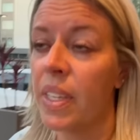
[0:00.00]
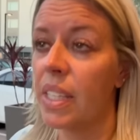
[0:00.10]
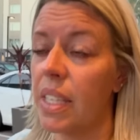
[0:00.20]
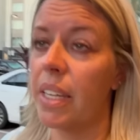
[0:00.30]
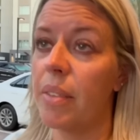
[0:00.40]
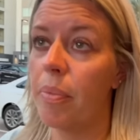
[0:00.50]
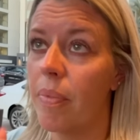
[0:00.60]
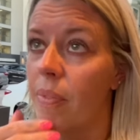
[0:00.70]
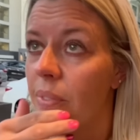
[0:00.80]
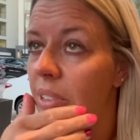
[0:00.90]
like
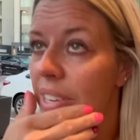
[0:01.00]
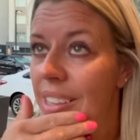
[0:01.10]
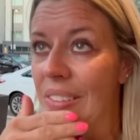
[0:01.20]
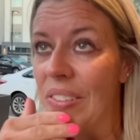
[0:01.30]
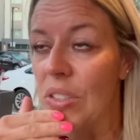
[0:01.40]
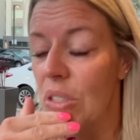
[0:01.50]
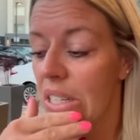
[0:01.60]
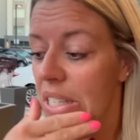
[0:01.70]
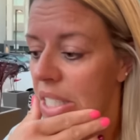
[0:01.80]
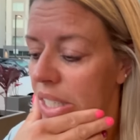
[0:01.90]
cleaning the
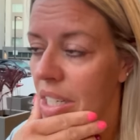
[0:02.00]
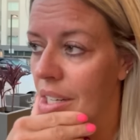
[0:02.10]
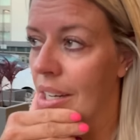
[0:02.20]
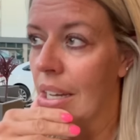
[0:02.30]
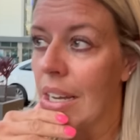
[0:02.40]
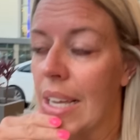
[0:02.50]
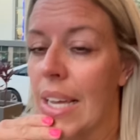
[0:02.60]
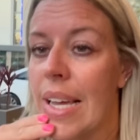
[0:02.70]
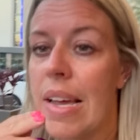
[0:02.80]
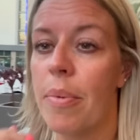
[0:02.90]
floors,
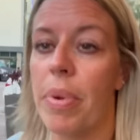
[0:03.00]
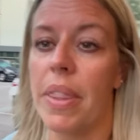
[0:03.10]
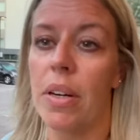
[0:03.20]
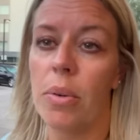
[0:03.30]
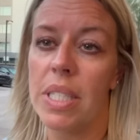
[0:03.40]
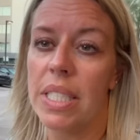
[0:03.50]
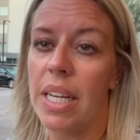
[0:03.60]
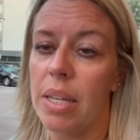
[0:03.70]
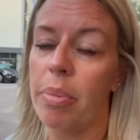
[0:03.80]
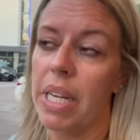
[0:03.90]
but there wasn't
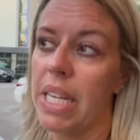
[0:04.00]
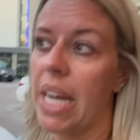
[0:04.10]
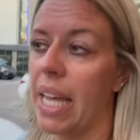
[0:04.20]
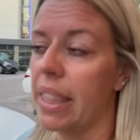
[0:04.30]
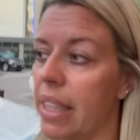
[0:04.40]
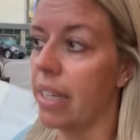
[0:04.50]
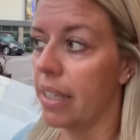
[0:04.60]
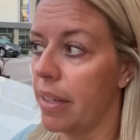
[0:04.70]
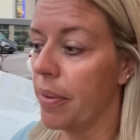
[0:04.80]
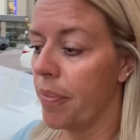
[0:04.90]
anybody at
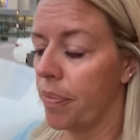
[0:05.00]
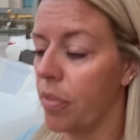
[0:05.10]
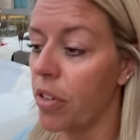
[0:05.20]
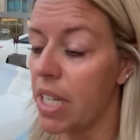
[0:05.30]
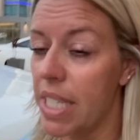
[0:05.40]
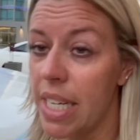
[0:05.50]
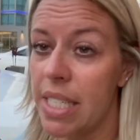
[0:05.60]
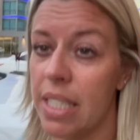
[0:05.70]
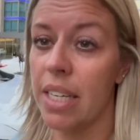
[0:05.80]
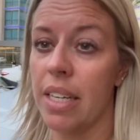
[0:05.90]
the front
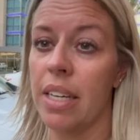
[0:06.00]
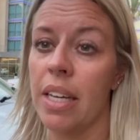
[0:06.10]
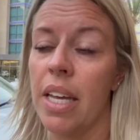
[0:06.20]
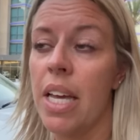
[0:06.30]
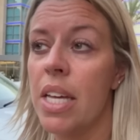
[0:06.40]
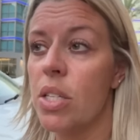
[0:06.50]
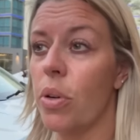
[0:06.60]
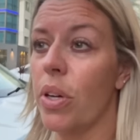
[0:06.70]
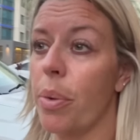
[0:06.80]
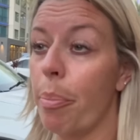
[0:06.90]
desk, so I
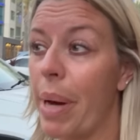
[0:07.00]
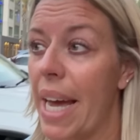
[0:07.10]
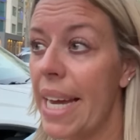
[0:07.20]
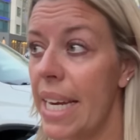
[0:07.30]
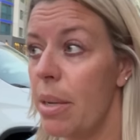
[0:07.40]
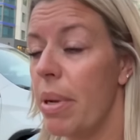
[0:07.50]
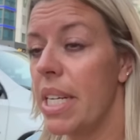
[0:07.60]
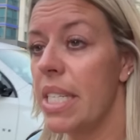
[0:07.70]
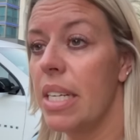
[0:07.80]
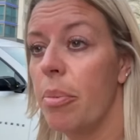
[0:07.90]
couldn't buy any
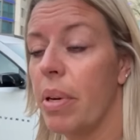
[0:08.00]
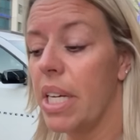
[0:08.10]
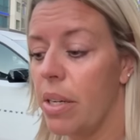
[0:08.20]
medicine. But he